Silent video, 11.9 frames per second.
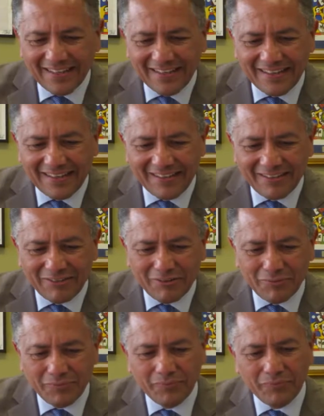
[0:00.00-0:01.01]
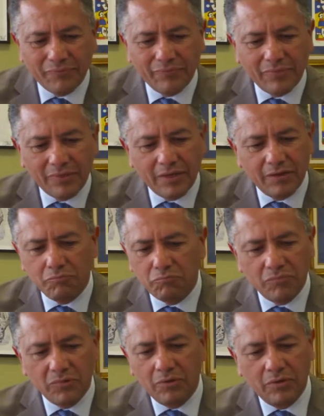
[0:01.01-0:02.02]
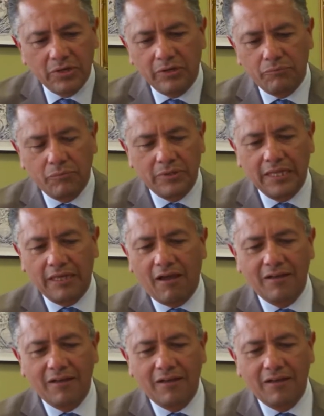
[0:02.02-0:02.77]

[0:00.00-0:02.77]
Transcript: to be productive. And so we had a job